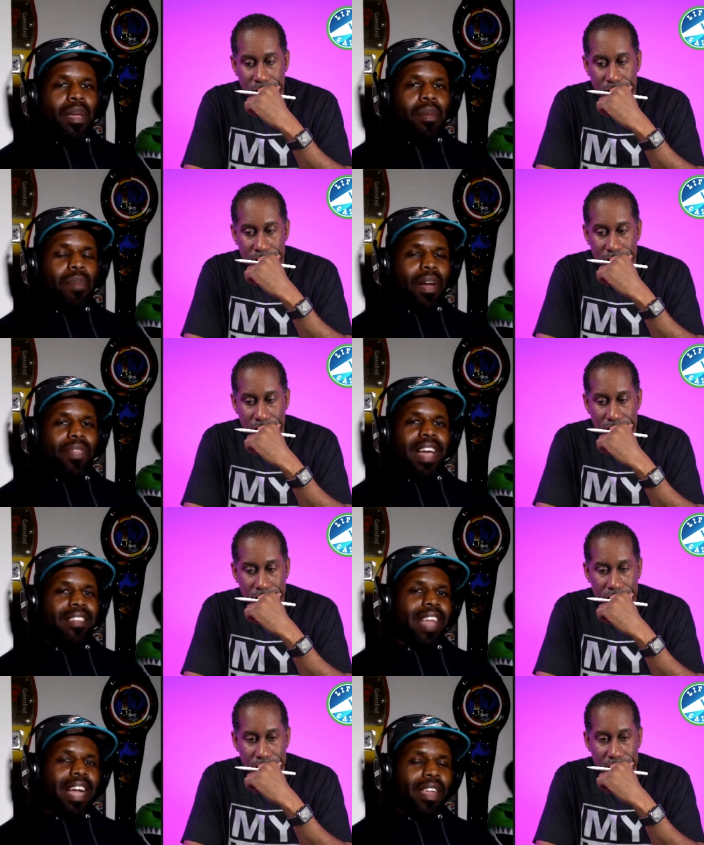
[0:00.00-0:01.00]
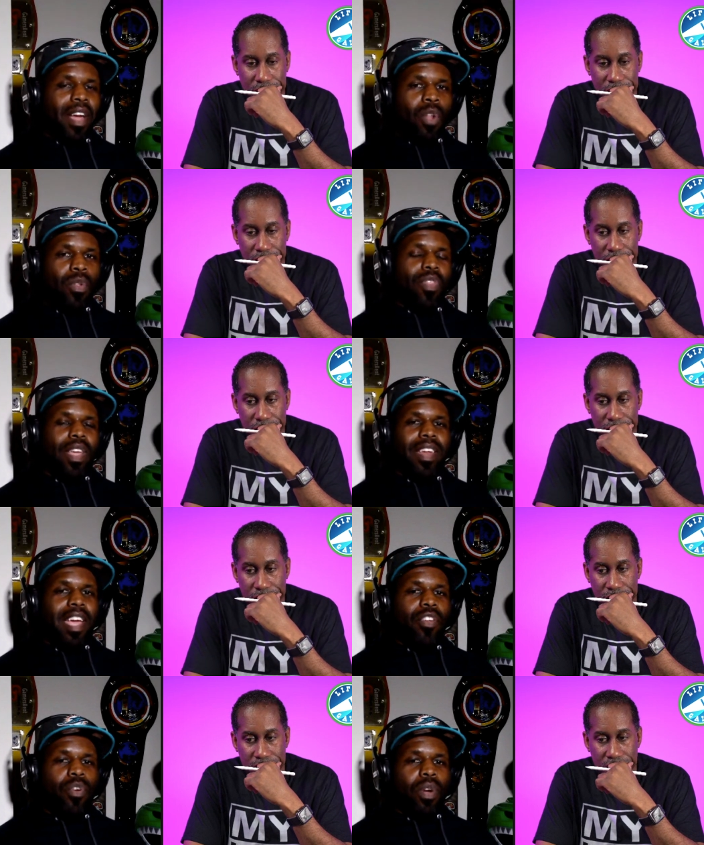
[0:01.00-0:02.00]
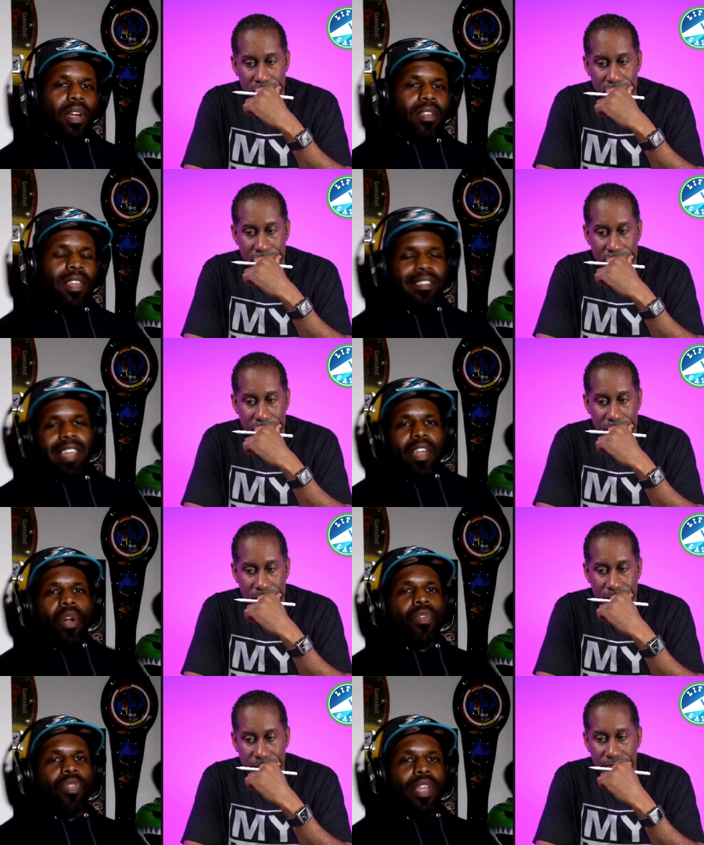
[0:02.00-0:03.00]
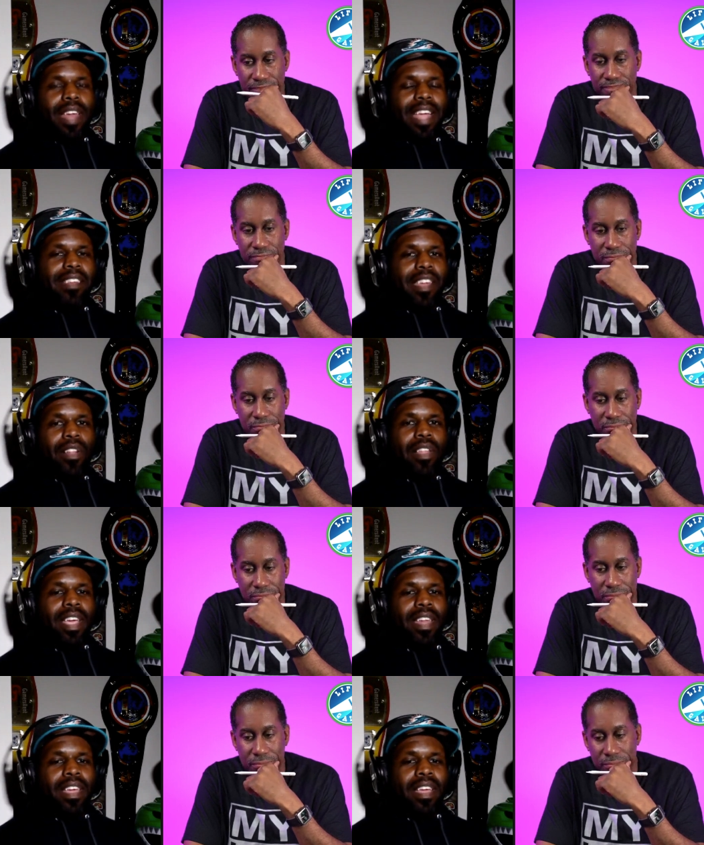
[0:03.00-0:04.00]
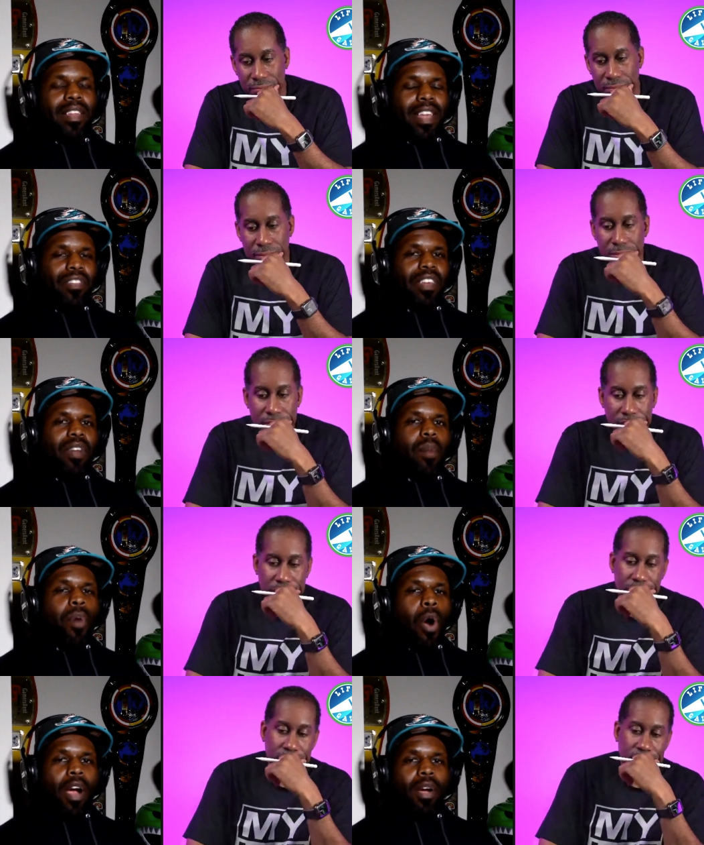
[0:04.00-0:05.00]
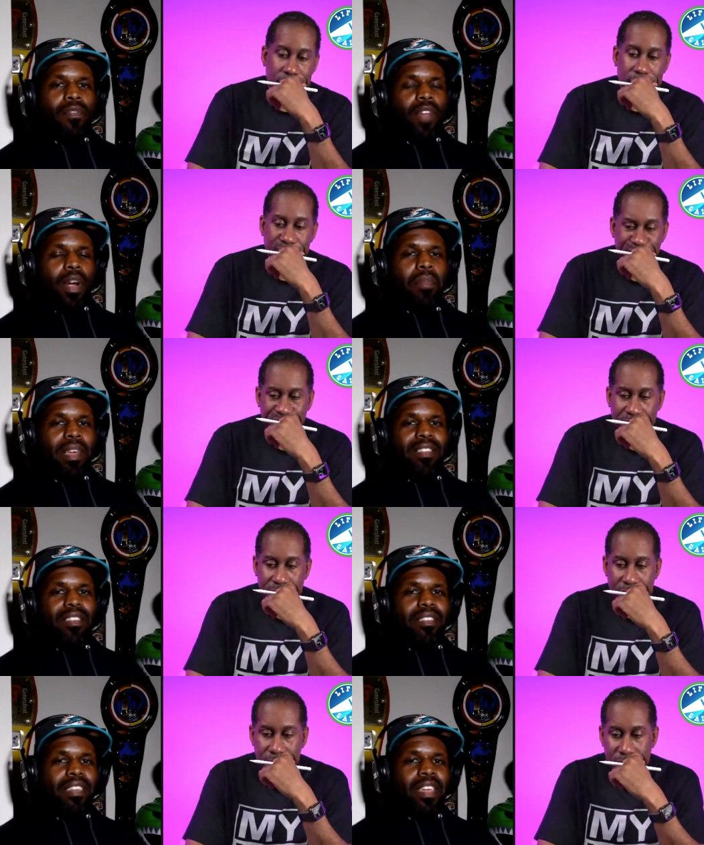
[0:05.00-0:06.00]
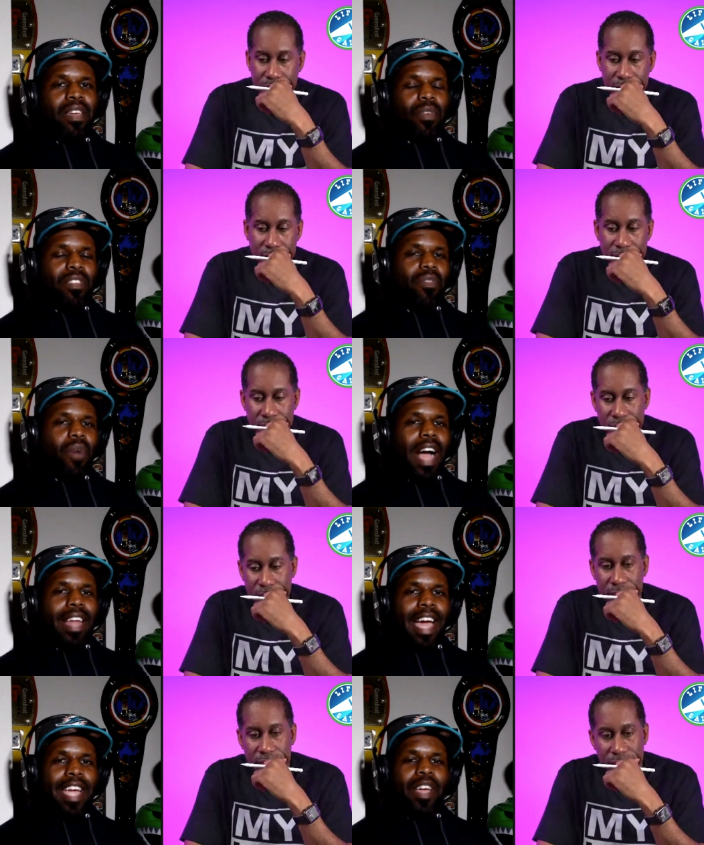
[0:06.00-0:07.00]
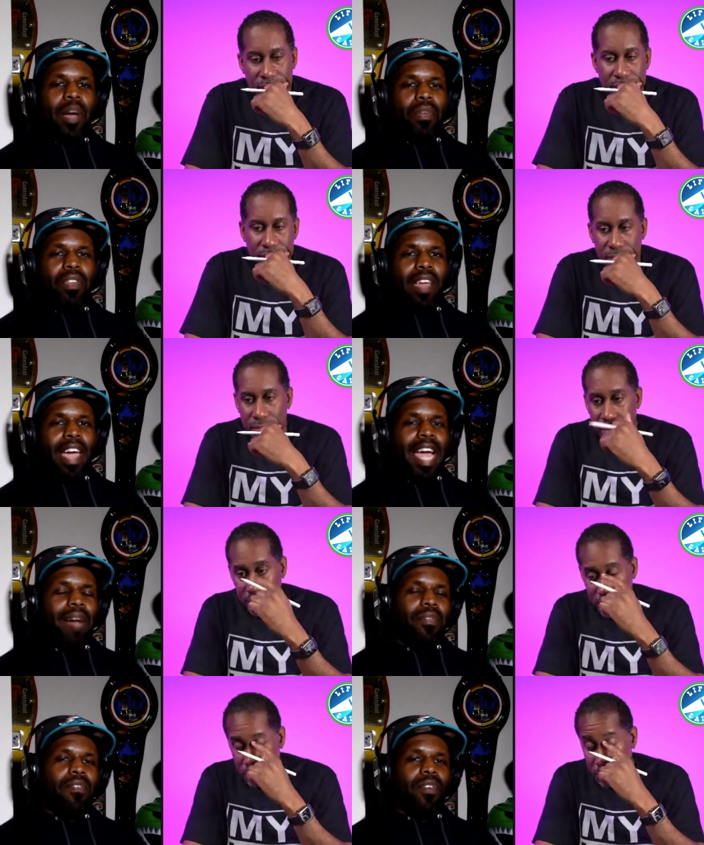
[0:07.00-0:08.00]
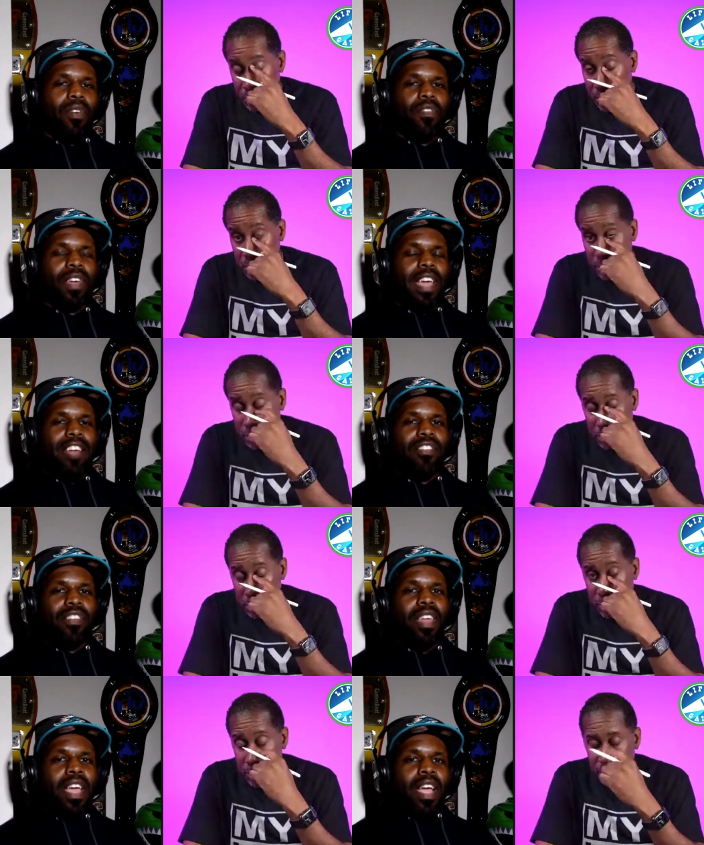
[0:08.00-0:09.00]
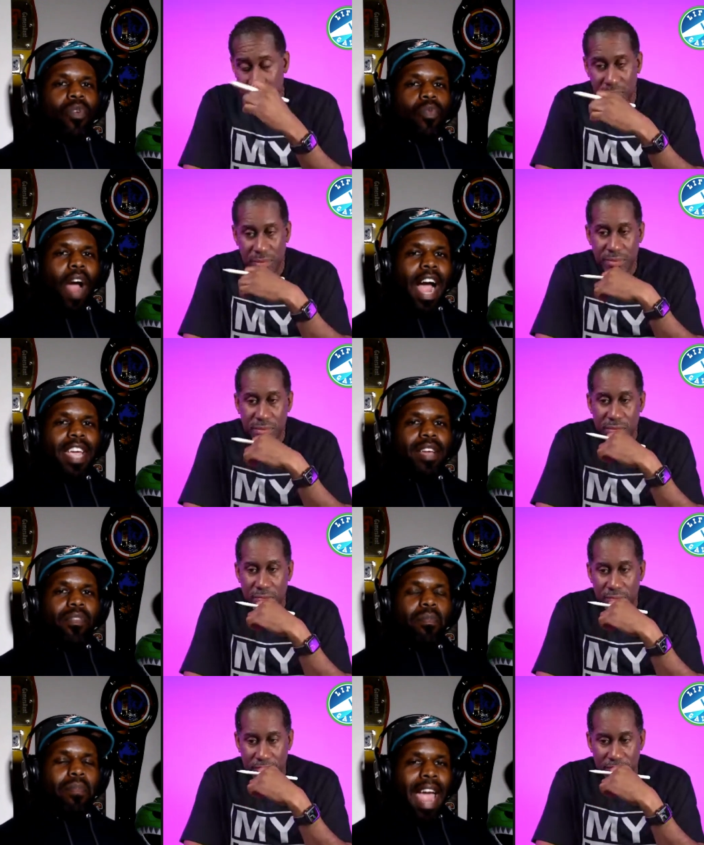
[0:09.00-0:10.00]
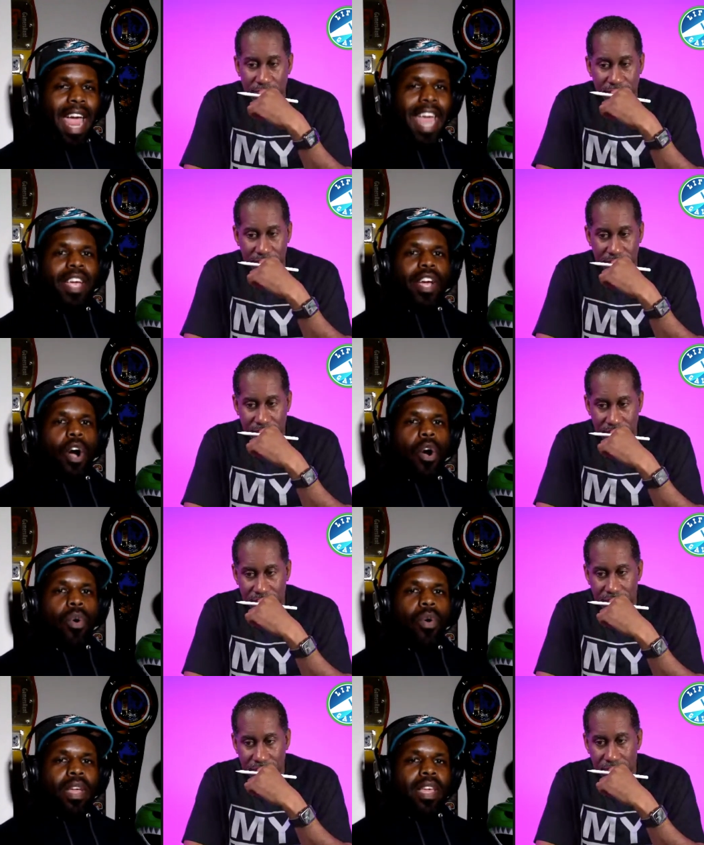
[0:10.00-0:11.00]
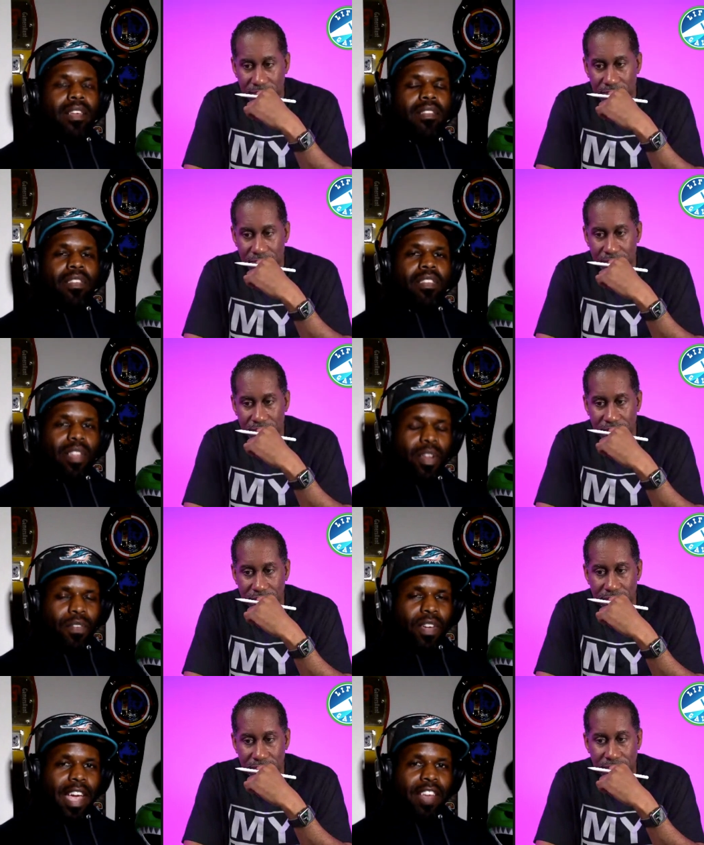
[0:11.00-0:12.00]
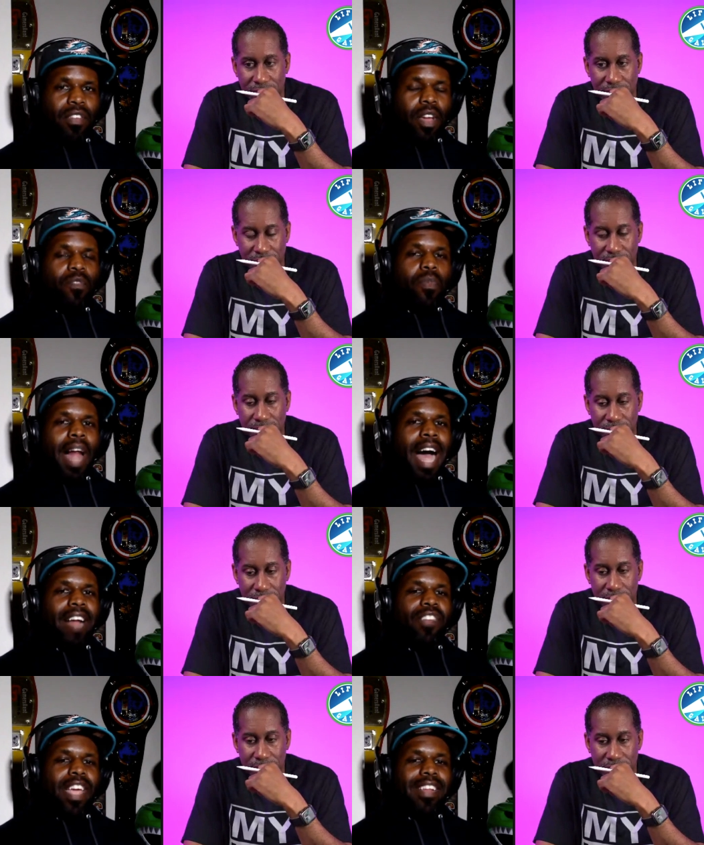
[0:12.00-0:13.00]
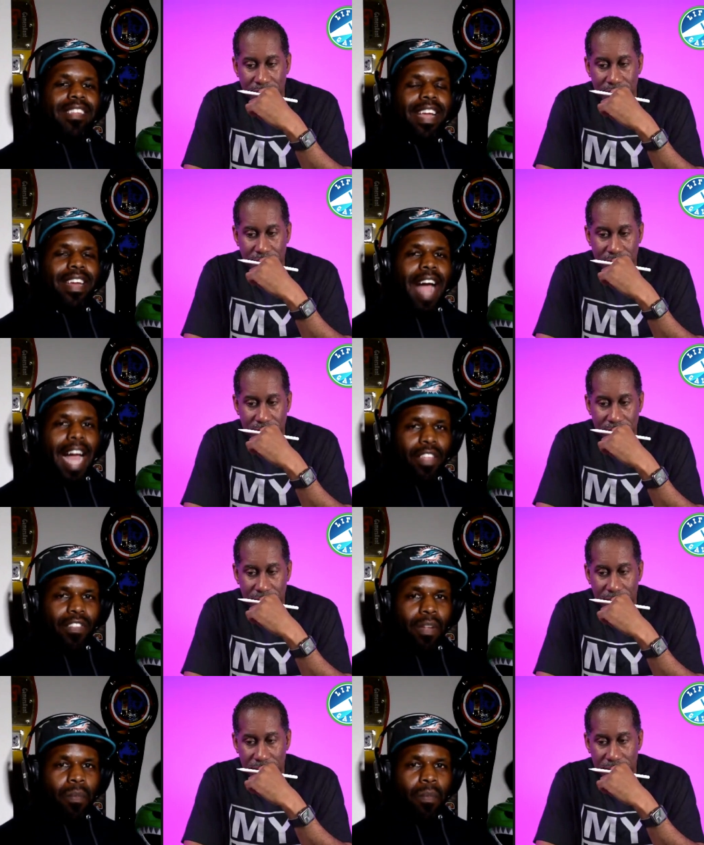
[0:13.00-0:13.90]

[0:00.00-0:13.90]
Speaker 1: but that's not the only thing they do it. That's not the only thing they deal in. That's just a part of their business, which is why I like companies that have diversification. Riot's main goal is the solidification of blockchain technology,